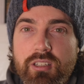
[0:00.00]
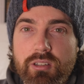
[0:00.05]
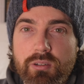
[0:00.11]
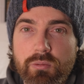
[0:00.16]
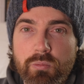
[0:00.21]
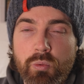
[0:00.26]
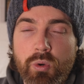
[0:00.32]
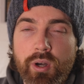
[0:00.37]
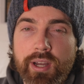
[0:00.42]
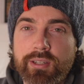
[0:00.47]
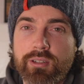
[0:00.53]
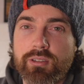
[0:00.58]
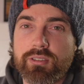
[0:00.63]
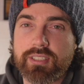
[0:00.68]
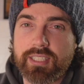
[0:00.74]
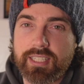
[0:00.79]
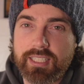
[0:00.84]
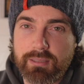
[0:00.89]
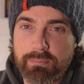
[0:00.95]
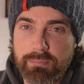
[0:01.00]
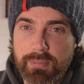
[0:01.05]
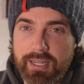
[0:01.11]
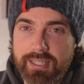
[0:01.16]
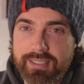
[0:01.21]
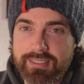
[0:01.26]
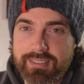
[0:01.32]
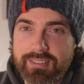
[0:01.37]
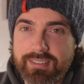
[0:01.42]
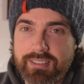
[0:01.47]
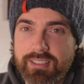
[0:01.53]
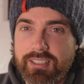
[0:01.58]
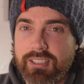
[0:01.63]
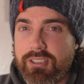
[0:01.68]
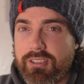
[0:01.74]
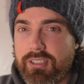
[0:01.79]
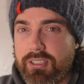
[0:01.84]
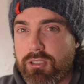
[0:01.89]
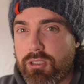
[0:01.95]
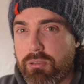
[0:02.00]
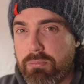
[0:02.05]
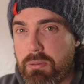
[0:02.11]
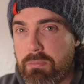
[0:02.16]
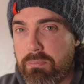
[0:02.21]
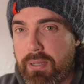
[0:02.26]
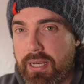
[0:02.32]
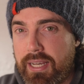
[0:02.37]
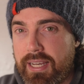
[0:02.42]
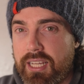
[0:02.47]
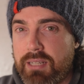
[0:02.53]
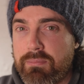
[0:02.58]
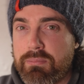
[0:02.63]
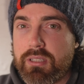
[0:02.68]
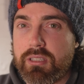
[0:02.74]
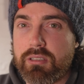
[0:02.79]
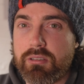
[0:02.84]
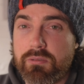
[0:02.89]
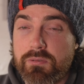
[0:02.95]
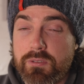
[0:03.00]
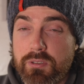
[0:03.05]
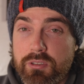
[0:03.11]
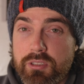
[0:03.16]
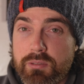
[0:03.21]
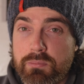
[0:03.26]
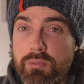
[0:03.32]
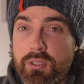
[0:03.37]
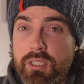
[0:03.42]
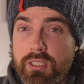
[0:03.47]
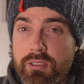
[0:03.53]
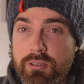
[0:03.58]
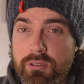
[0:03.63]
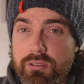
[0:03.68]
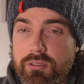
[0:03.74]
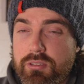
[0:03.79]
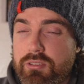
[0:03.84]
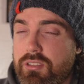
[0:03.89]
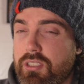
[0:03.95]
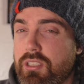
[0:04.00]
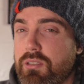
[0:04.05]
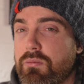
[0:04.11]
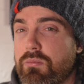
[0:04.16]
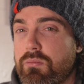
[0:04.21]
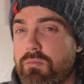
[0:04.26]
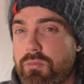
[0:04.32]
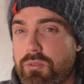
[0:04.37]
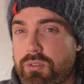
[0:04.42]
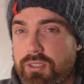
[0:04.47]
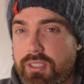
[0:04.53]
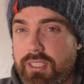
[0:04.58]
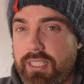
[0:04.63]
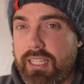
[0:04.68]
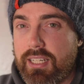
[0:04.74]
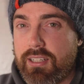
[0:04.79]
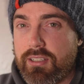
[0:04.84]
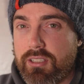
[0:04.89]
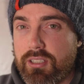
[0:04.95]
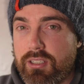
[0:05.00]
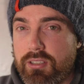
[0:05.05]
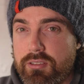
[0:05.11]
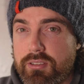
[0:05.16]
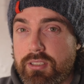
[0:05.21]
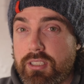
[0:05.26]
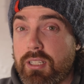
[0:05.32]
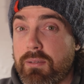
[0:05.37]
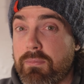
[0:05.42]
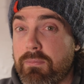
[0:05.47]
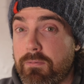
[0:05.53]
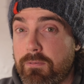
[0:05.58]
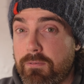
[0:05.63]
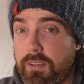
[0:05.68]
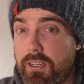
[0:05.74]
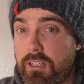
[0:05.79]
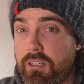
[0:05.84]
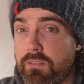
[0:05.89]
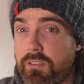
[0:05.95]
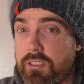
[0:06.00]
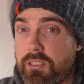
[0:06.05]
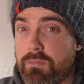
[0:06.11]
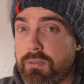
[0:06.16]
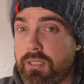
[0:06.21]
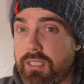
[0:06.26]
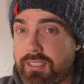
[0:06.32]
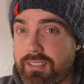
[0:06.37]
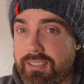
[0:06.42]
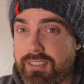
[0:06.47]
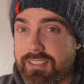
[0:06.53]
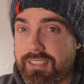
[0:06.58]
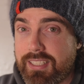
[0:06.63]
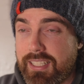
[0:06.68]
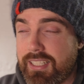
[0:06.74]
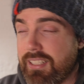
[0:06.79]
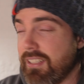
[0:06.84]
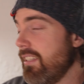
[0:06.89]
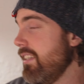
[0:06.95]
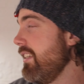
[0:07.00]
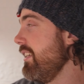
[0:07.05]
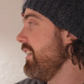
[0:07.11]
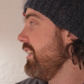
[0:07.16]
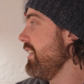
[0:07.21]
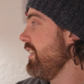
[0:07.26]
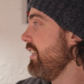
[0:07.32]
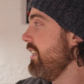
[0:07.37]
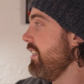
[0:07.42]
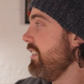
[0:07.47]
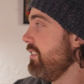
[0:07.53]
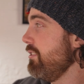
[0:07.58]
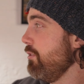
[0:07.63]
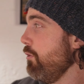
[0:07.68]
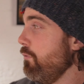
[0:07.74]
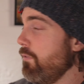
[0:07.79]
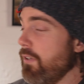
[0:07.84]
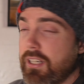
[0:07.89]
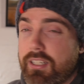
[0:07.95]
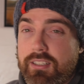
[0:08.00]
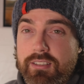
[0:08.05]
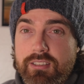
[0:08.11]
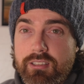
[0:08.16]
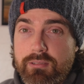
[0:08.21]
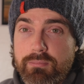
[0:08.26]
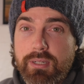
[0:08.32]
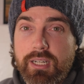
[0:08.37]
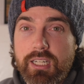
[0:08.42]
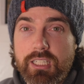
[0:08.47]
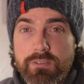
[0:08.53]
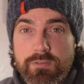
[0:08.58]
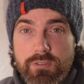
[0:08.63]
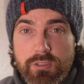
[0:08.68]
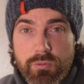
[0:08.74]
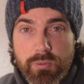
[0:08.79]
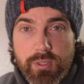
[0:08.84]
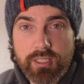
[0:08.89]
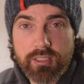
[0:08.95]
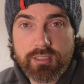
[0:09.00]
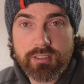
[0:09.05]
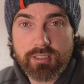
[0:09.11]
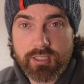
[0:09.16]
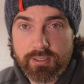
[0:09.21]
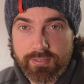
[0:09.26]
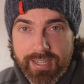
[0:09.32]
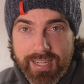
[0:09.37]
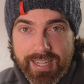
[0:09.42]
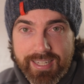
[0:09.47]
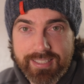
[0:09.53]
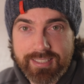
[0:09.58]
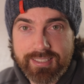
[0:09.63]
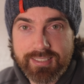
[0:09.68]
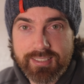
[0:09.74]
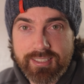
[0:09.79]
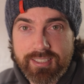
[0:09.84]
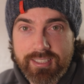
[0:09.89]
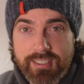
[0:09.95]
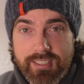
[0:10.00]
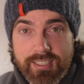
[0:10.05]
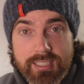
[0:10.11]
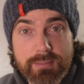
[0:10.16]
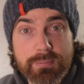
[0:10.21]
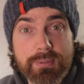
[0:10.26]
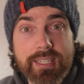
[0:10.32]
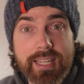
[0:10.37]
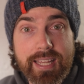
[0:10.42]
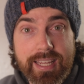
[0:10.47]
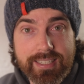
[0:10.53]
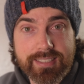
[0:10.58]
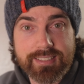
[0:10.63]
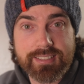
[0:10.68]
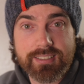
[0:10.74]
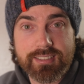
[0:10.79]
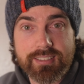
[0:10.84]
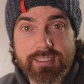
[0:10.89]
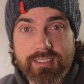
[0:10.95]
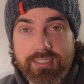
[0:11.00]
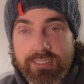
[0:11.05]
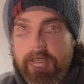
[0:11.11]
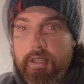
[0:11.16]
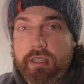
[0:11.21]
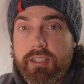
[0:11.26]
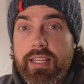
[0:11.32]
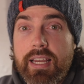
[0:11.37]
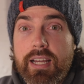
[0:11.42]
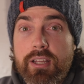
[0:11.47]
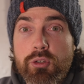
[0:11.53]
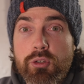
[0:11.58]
why not take a punt? You know, it could be bad, but the reviews are pretty good, so we'll see how it goes. And I'm very pleased to say, so far, past few weeks that I've had it, it's been excellent. Now,